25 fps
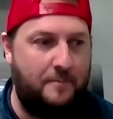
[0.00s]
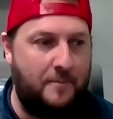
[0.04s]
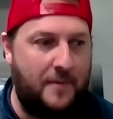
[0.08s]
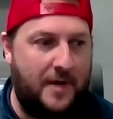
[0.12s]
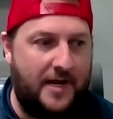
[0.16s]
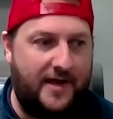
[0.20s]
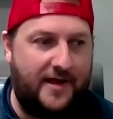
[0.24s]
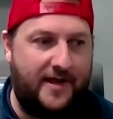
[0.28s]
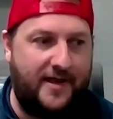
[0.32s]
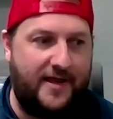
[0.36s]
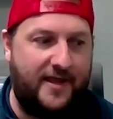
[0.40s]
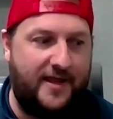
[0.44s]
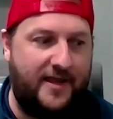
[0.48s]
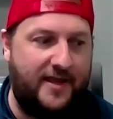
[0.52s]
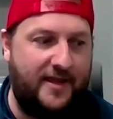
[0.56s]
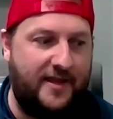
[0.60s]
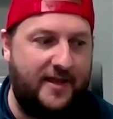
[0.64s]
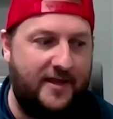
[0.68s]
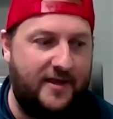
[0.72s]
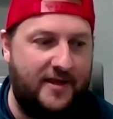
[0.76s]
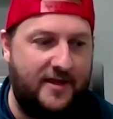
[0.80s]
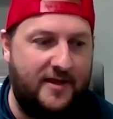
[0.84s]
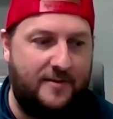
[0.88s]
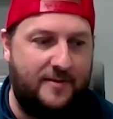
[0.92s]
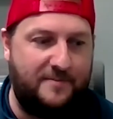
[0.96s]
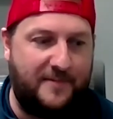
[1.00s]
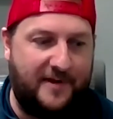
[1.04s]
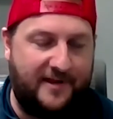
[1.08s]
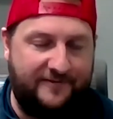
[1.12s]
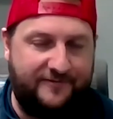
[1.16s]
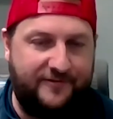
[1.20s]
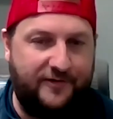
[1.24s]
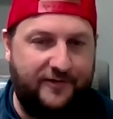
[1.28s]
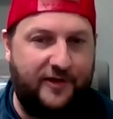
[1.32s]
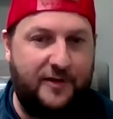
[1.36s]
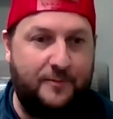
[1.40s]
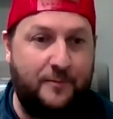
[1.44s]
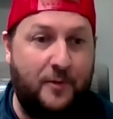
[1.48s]
my my
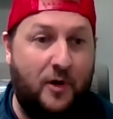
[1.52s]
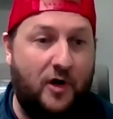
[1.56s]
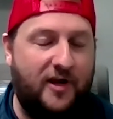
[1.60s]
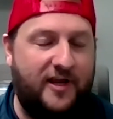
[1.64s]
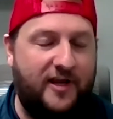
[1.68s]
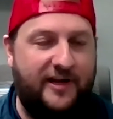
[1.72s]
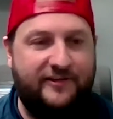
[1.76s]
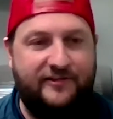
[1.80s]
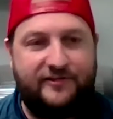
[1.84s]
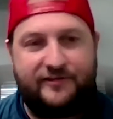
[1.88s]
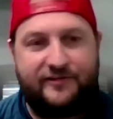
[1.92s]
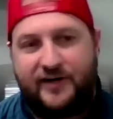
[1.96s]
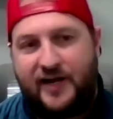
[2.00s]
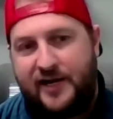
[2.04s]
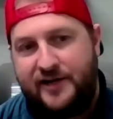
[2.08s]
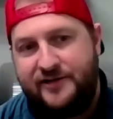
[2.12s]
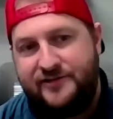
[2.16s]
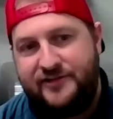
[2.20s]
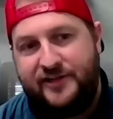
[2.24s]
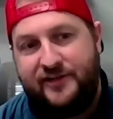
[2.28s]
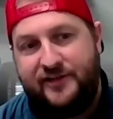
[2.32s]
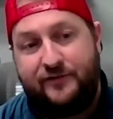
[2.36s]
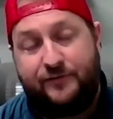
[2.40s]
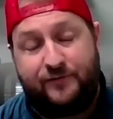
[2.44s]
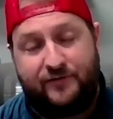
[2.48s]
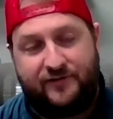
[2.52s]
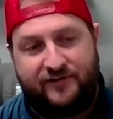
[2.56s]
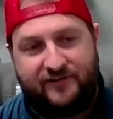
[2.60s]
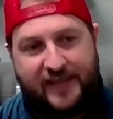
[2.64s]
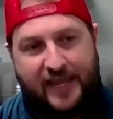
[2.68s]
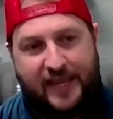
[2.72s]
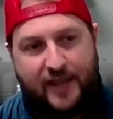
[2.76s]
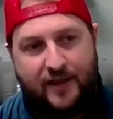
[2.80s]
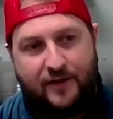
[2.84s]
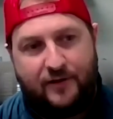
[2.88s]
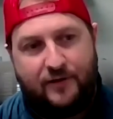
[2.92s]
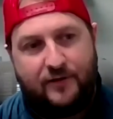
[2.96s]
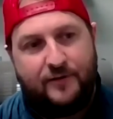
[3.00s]
affiliate marketing strategies for
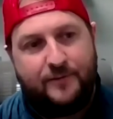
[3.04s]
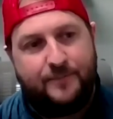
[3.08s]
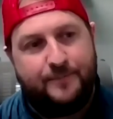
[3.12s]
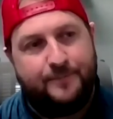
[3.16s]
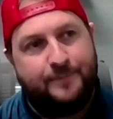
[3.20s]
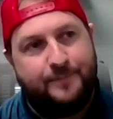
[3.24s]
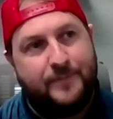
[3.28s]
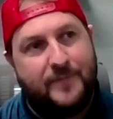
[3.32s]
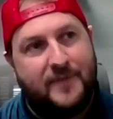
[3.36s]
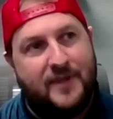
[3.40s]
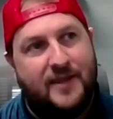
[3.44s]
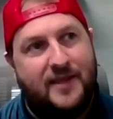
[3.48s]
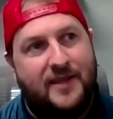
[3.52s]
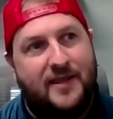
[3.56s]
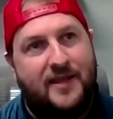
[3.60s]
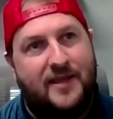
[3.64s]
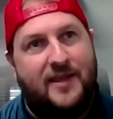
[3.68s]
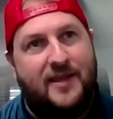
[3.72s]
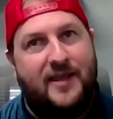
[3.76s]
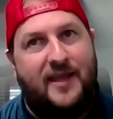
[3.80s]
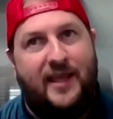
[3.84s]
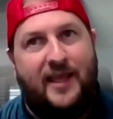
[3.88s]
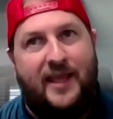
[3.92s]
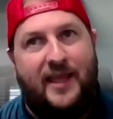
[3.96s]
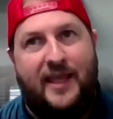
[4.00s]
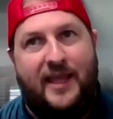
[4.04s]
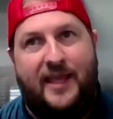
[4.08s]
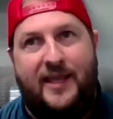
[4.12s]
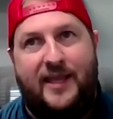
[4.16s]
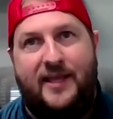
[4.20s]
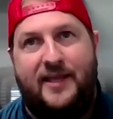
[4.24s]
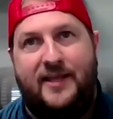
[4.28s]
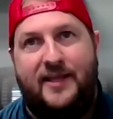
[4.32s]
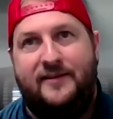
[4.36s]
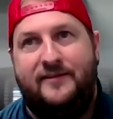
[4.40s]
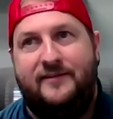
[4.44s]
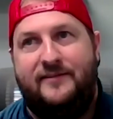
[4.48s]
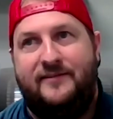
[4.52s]
scale,
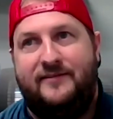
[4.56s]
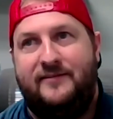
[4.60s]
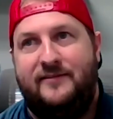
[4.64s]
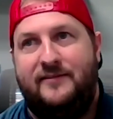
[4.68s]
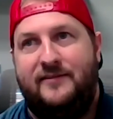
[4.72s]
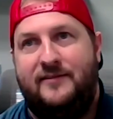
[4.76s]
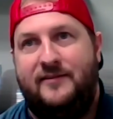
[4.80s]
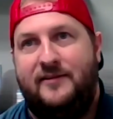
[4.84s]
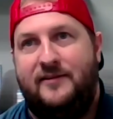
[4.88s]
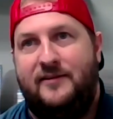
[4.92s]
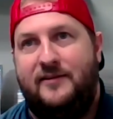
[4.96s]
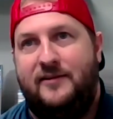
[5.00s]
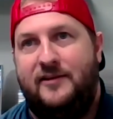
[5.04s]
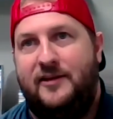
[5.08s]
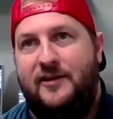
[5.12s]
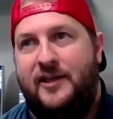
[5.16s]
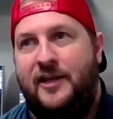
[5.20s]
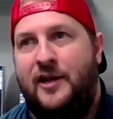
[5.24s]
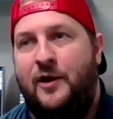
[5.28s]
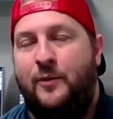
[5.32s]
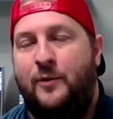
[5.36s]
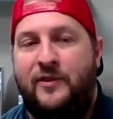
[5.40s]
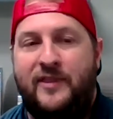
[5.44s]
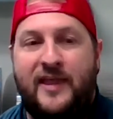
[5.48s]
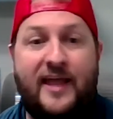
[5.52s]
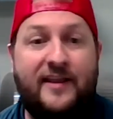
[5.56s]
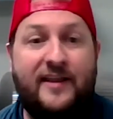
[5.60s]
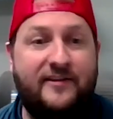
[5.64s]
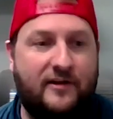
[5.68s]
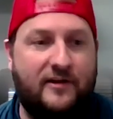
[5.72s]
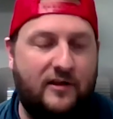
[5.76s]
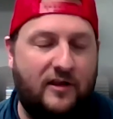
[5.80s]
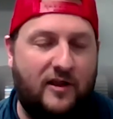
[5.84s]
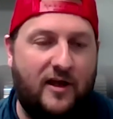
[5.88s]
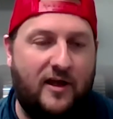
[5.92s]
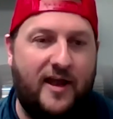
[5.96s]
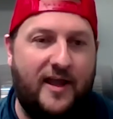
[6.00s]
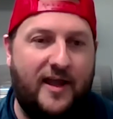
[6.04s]
and you know, when that
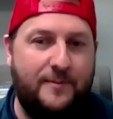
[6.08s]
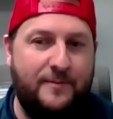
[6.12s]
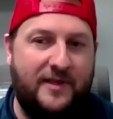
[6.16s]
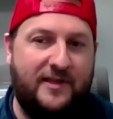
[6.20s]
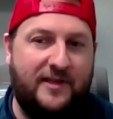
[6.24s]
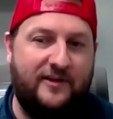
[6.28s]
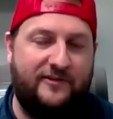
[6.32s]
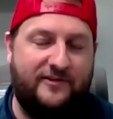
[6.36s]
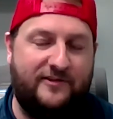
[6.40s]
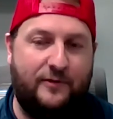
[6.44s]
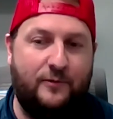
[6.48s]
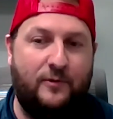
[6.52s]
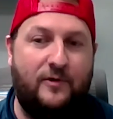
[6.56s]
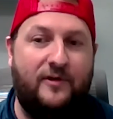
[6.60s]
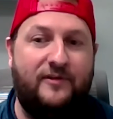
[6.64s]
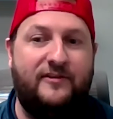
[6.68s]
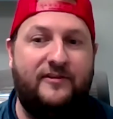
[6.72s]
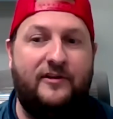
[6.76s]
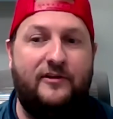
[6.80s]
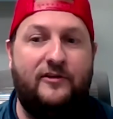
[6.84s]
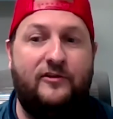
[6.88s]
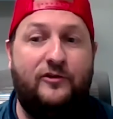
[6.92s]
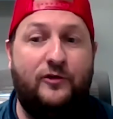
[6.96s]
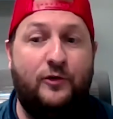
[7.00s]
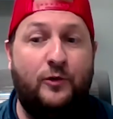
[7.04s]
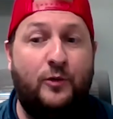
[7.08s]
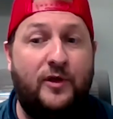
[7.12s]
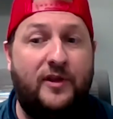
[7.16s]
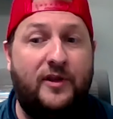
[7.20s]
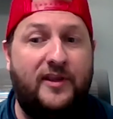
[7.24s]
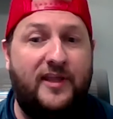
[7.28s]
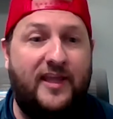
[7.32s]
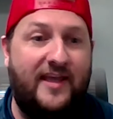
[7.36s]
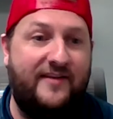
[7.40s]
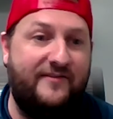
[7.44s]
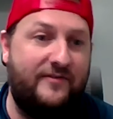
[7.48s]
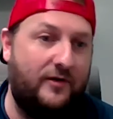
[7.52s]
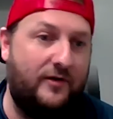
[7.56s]
declined because I wasn't doing
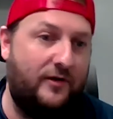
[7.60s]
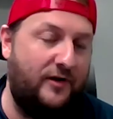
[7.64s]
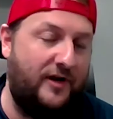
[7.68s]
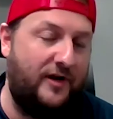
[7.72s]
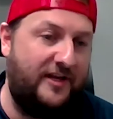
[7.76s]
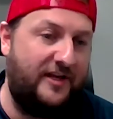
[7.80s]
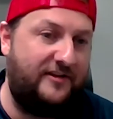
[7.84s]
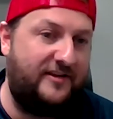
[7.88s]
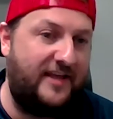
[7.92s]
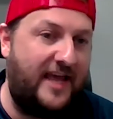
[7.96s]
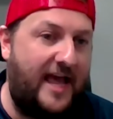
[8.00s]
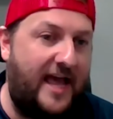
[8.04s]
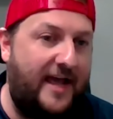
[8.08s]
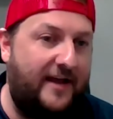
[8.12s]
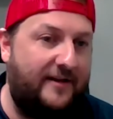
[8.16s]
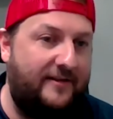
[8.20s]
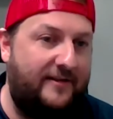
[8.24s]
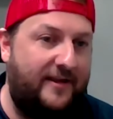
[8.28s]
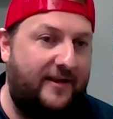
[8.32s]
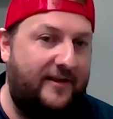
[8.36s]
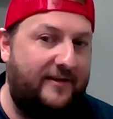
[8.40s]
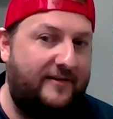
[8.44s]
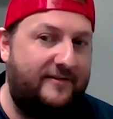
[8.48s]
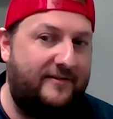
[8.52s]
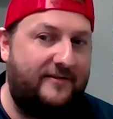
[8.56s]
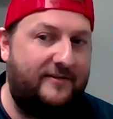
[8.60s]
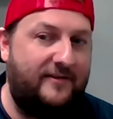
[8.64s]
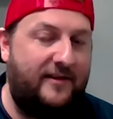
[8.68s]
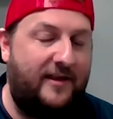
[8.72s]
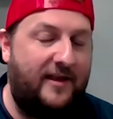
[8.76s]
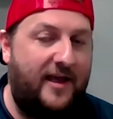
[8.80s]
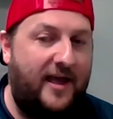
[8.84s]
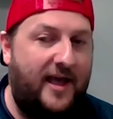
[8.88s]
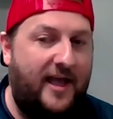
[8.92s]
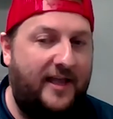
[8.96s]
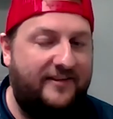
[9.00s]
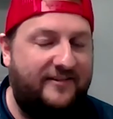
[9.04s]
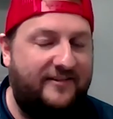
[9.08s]
the evergreen tactics,
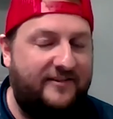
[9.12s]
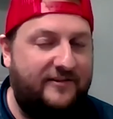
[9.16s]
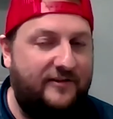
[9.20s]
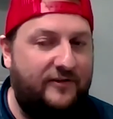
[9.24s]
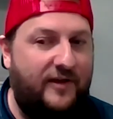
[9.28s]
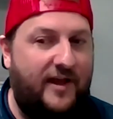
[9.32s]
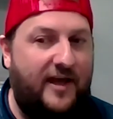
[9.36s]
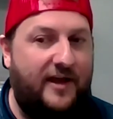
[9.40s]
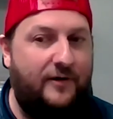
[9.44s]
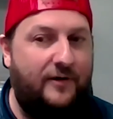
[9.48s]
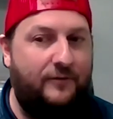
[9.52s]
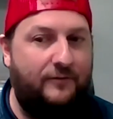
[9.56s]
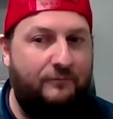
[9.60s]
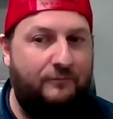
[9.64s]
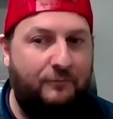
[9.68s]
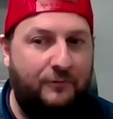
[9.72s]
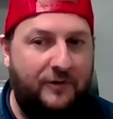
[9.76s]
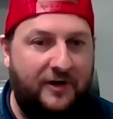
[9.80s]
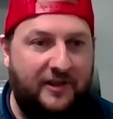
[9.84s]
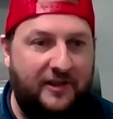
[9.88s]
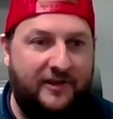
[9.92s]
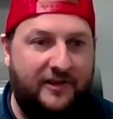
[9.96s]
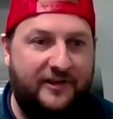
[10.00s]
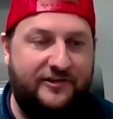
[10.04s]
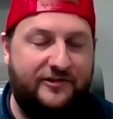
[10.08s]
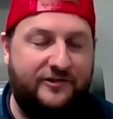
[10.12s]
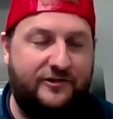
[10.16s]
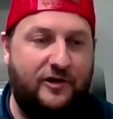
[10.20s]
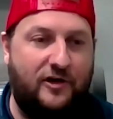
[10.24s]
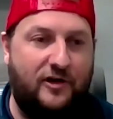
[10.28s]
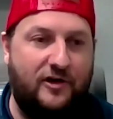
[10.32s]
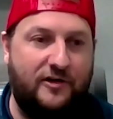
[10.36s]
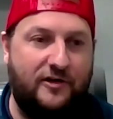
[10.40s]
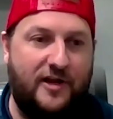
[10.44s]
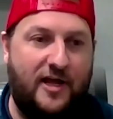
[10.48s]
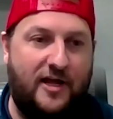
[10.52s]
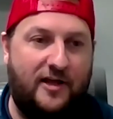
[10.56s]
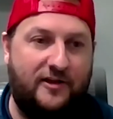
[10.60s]
I still had a really
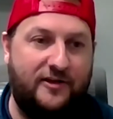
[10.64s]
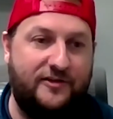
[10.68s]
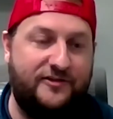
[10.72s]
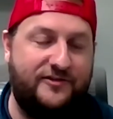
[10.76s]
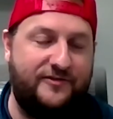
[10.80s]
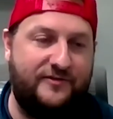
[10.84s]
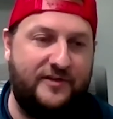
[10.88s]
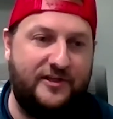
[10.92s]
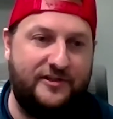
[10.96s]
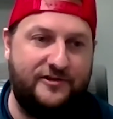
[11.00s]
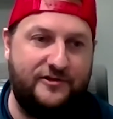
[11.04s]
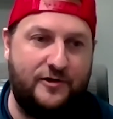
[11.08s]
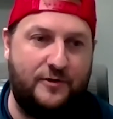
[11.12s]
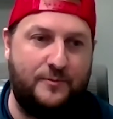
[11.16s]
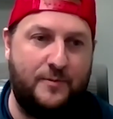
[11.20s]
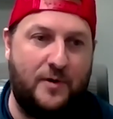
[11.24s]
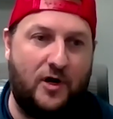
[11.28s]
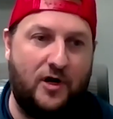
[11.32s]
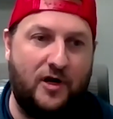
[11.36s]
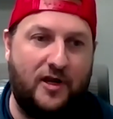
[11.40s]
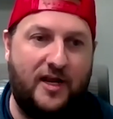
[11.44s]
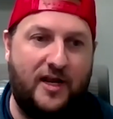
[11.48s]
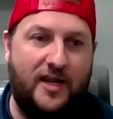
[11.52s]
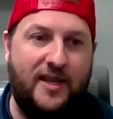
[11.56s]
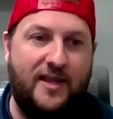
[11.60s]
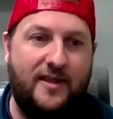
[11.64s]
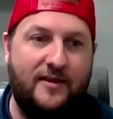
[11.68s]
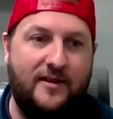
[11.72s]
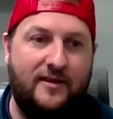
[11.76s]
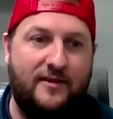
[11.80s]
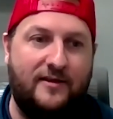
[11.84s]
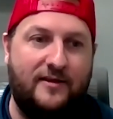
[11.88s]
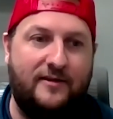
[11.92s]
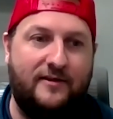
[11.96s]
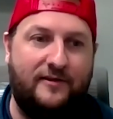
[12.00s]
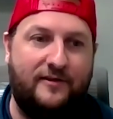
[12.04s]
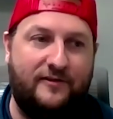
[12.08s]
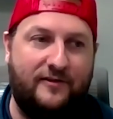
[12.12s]
strong knowledge of digital marketing.
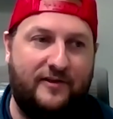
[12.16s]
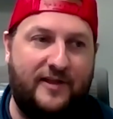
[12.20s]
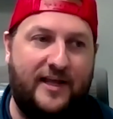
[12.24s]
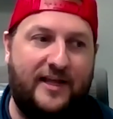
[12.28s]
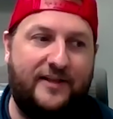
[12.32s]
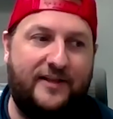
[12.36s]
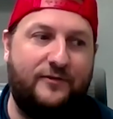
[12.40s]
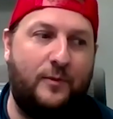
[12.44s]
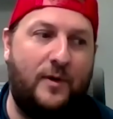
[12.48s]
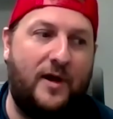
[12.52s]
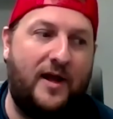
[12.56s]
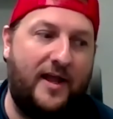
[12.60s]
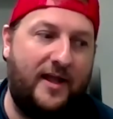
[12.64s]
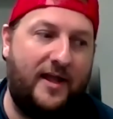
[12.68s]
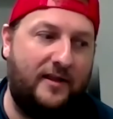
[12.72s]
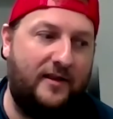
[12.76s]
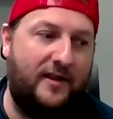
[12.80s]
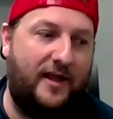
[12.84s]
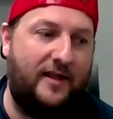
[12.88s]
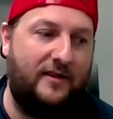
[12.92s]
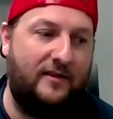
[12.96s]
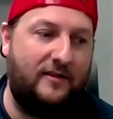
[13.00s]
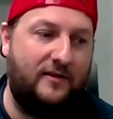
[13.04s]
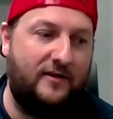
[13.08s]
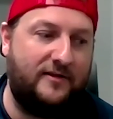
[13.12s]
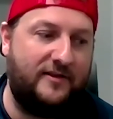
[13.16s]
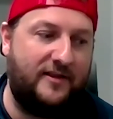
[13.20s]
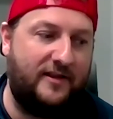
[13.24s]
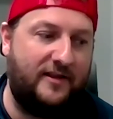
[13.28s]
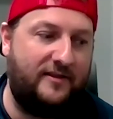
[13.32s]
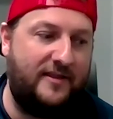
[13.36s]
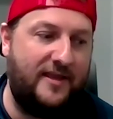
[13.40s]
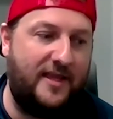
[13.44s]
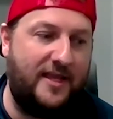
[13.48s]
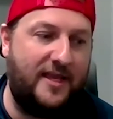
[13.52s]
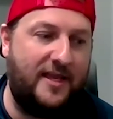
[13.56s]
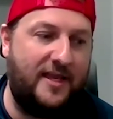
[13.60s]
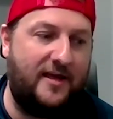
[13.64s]
So that's why I looked at
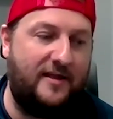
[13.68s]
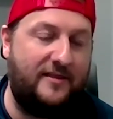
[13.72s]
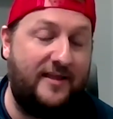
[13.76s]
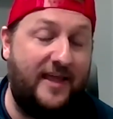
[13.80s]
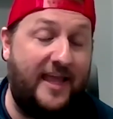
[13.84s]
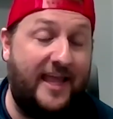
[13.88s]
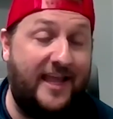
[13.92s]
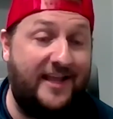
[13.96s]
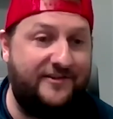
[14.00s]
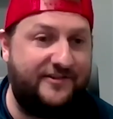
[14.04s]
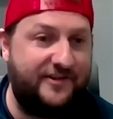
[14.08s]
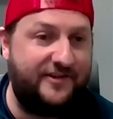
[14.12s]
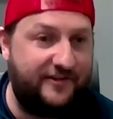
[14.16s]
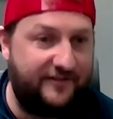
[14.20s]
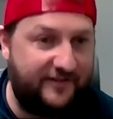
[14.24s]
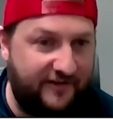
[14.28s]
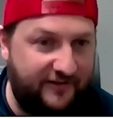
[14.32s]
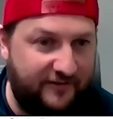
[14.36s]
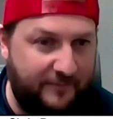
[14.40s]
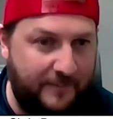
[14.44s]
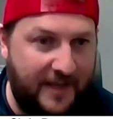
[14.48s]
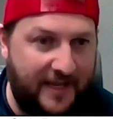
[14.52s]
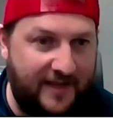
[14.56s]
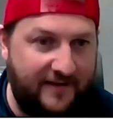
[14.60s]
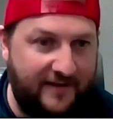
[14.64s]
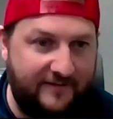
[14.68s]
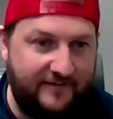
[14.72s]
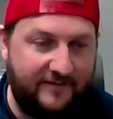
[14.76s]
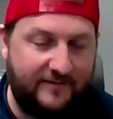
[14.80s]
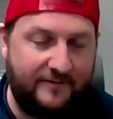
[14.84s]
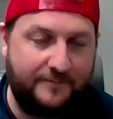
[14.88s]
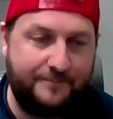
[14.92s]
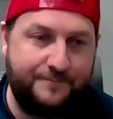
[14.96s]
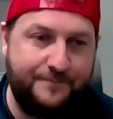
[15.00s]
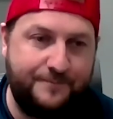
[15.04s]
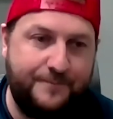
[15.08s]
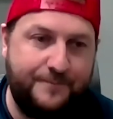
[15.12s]
the, uh, the agency space.